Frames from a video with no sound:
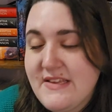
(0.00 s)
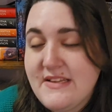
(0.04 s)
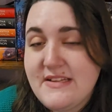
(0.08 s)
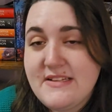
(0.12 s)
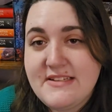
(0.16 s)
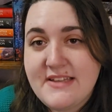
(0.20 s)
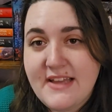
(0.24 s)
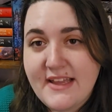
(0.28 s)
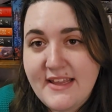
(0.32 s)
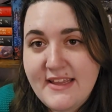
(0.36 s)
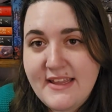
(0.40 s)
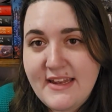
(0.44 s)

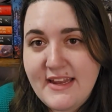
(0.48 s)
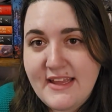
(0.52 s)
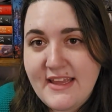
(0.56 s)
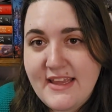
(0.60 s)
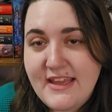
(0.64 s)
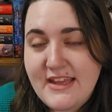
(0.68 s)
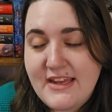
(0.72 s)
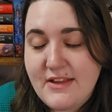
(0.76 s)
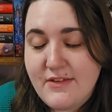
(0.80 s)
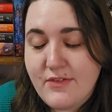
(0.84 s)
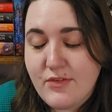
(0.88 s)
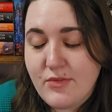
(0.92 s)
dang it, I
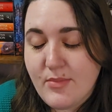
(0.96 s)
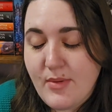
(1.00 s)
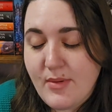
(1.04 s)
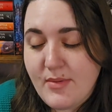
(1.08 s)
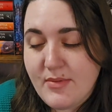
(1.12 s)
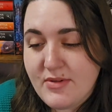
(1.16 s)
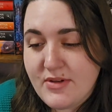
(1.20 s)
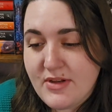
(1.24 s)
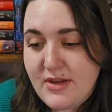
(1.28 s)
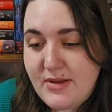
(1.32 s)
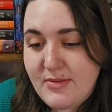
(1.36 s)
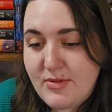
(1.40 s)
can't even
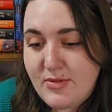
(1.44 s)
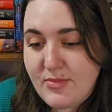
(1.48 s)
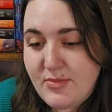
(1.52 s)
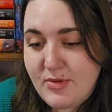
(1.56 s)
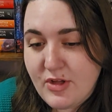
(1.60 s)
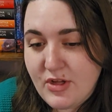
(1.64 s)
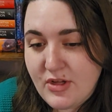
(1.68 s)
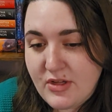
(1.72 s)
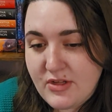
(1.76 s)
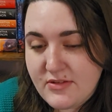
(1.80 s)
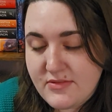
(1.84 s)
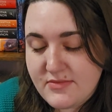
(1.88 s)
remember the name of the
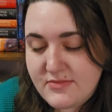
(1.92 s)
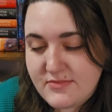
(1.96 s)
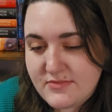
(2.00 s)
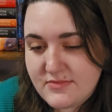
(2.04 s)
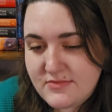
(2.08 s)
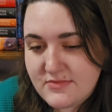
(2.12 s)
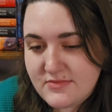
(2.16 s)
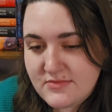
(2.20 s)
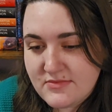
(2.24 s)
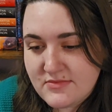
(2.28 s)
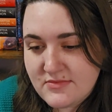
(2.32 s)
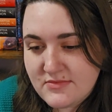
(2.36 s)
book.
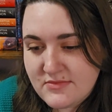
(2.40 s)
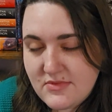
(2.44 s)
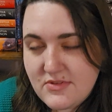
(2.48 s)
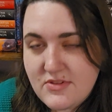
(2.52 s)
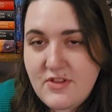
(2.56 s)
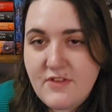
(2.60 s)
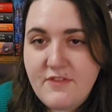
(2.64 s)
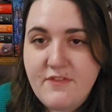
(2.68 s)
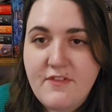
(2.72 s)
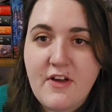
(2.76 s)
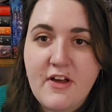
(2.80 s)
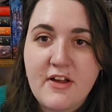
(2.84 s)

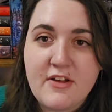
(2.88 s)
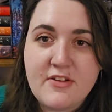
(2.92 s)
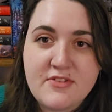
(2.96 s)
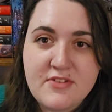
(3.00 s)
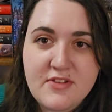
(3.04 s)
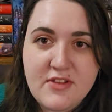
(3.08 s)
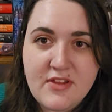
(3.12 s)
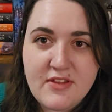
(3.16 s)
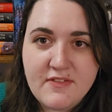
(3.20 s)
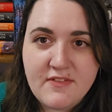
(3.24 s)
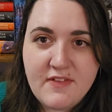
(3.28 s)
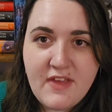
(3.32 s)
The
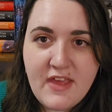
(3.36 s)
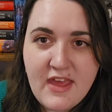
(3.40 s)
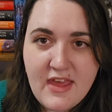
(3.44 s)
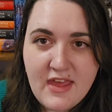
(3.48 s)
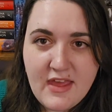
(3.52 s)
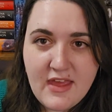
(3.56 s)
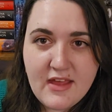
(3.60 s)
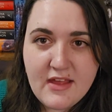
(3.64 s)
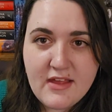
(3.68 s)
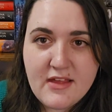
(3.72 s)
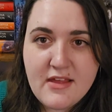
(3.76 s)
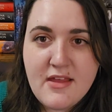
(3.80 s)
Foxglove
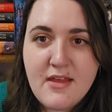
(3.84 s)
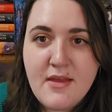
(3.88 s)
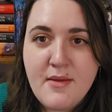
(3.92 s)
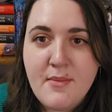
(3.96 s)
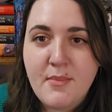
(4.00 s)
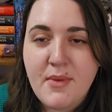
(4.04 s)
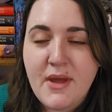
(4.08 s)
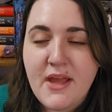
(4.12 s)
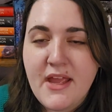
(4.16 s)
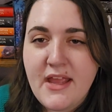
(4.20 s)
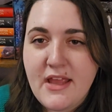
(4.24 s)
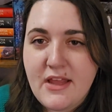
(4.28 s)
King
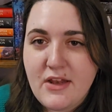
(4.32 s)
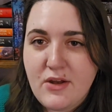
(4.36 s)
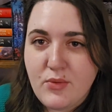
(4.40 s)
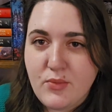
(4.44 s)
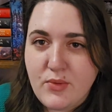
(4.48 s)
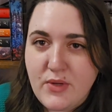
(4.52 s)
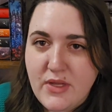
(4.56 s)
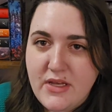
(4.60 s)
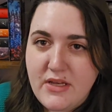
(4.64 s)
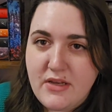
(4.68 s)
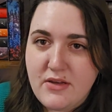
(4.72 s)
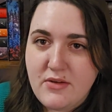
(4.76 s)
by Hannah
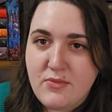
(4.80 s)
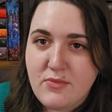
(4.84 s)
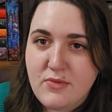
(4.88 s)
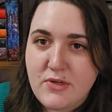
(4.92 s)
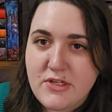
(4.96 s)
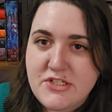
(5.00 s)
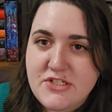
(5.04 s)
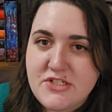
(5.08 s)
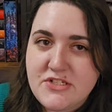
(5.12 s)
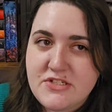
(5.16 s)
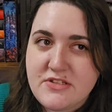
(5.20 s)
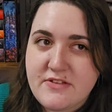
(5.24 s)
Whitten,
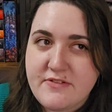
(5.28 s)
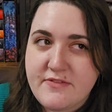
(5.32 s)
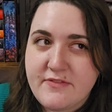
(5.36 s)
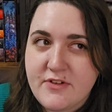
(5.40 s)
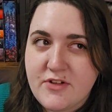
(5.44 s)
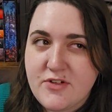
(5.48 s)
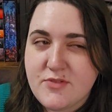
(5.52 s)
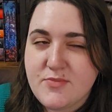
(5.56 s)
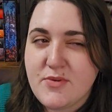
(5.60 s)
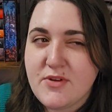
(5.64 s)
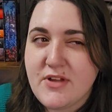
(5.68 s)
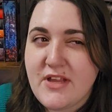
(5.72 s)
which is the
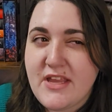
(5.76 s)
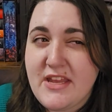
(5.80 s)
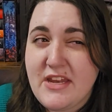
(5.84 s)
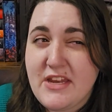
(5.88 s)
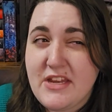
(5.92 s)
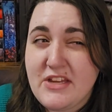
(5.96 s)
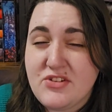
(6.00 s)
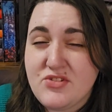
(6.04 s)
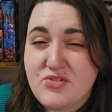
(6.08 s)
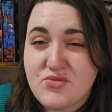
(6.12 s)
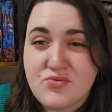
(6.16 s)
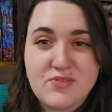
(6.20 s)
first book in
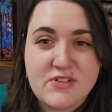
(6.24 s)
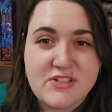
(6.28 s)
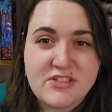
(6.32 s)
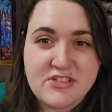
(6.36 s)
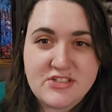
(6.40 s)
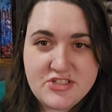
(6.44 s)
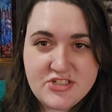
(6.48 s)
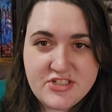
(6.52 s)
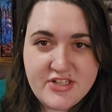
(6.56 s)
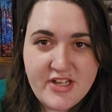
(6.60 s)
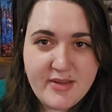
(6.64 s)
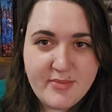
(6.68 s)
a
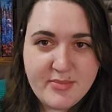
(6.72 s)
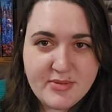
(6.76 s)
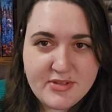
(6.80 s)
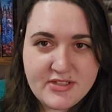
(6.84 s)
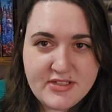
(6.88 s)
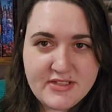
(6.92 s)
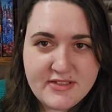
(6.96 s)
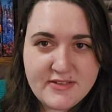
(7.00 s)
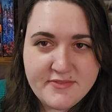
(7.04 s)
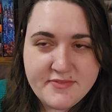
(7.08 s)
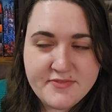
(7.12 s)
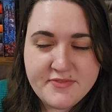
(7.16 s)
trilogy, I
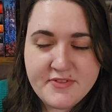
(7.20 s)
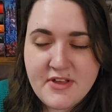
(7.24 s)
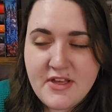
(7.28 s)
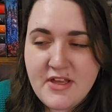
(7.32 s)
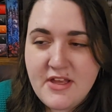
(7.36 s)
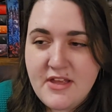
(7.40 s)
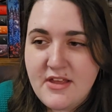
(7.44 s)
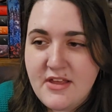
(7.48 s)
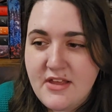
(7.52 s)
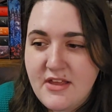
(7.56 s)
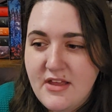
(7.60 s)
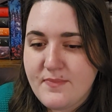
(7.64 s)
believe.
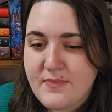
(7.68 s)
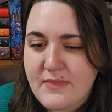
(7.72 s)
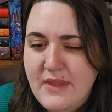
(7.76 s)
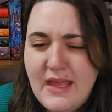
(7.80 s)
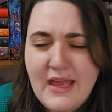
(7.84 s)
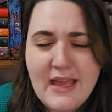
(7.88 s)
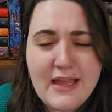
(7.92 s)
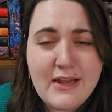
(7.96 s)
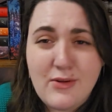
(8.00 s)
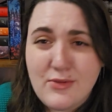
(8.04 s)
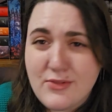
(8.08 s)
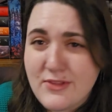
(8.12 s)

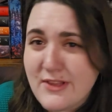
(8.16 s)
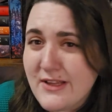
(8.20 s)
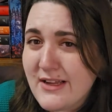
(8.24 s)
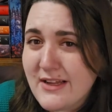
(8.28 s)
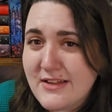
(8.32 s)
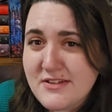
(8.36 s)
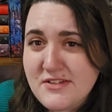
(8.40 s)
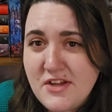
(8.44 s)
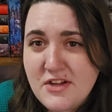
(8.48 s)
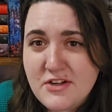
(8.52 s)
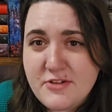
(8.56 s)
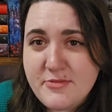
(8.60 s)
I don't think I
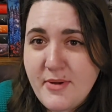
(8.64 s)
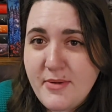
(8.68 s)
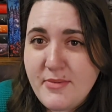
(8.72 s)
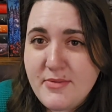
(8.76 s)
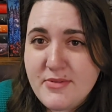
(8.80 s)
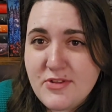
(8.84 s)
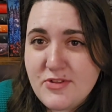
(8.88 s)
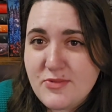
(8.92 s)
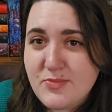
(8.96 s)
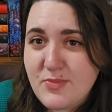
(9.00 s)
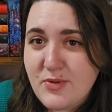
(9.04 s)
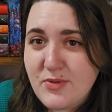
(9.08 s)
talked about what
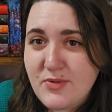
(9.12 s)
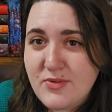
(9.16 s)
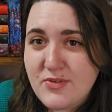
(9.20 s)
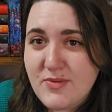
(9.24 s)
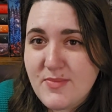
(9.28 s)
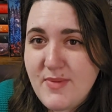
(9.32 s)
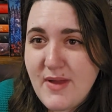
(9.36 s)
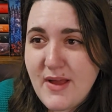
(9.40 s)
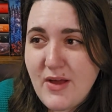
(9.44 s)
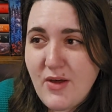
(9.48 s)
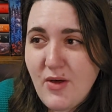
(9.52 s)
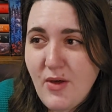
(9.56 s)
this book was
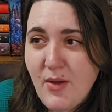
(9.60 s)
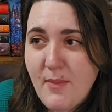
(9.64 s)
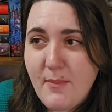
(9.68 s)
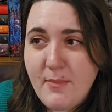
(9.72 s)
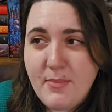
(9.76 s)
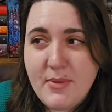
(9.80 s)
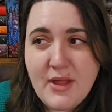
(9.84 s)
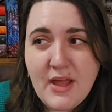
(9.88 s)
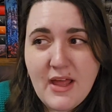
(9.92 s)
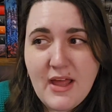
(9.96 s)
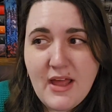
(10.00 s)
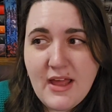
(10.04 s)
about,
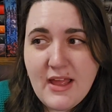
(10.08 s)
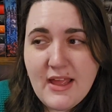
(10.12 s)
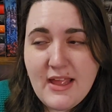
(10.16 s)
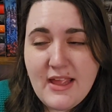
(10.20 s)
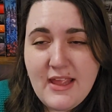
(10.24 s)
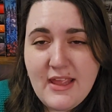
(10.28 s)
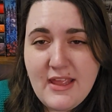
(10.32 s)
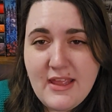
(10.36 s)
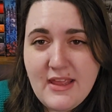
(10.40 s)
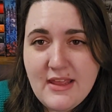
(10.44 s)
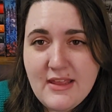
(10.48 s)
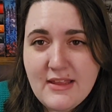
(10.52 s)
but
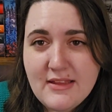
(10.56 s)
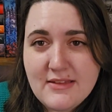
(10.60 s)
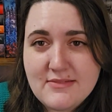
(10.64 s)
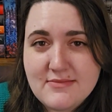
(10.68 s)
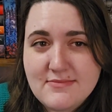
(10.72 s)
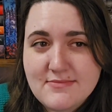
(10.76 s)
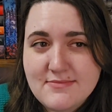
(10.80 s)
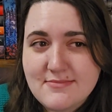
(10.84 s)
I